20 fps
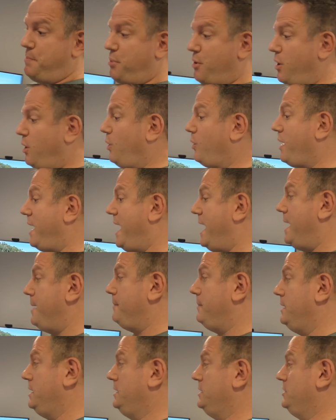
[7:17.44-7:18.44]
the
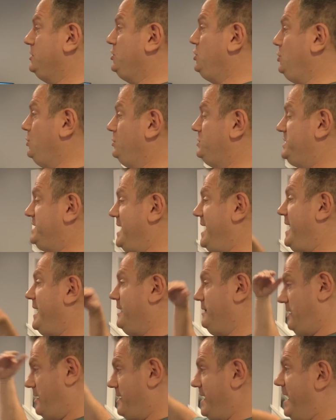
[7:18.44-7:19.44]
program, you
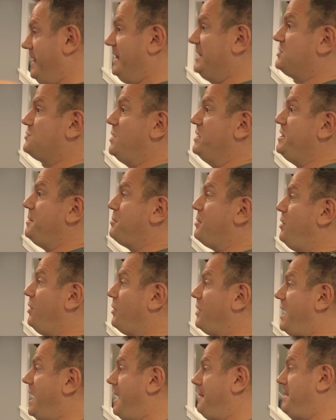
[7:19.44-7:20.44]
say, all right, let's run the
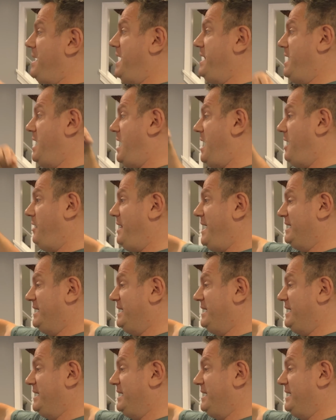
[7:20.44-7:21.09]
program, and I'll